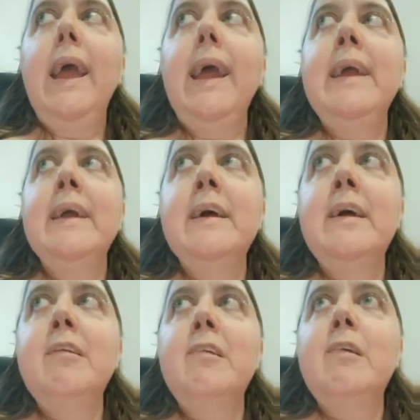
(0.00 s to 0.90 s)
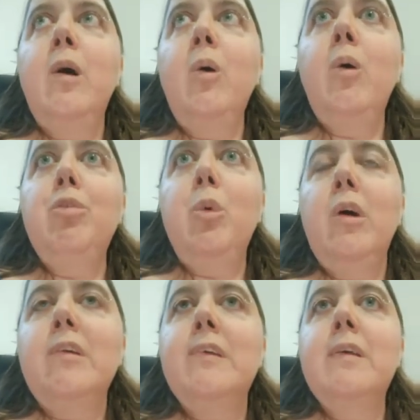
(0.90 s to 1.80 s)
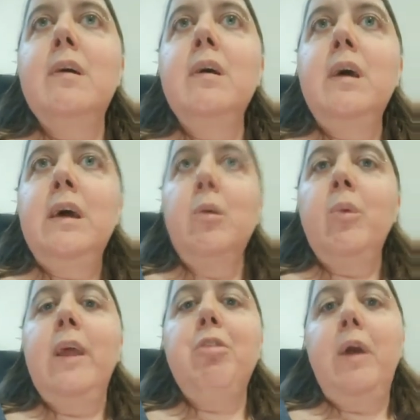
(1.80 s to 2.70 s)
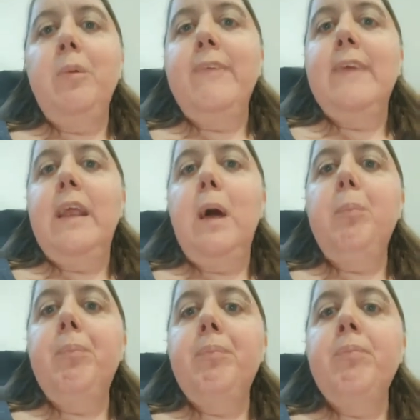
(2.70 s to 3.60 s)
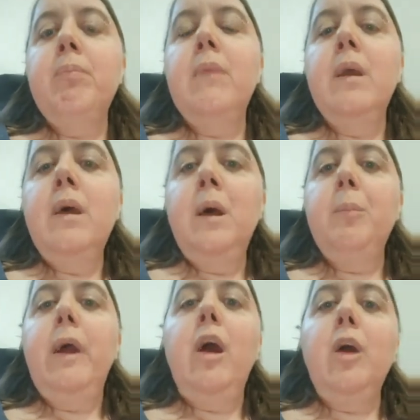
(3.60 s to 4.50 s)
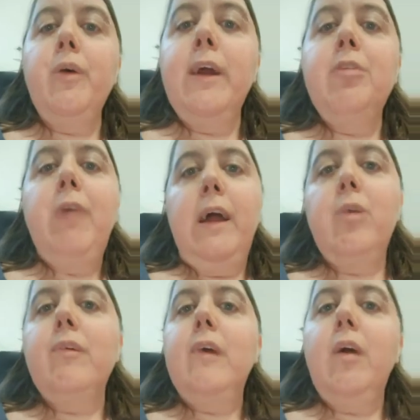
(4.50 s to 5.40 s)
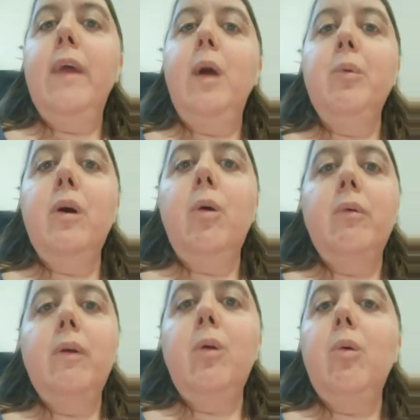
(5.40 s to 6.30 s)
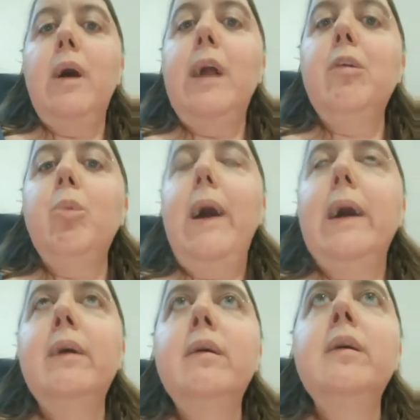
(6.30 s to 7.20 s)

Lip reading: And so, of course, whenever I would sit up, my heart rate, vitals, all that would go a little out of whack.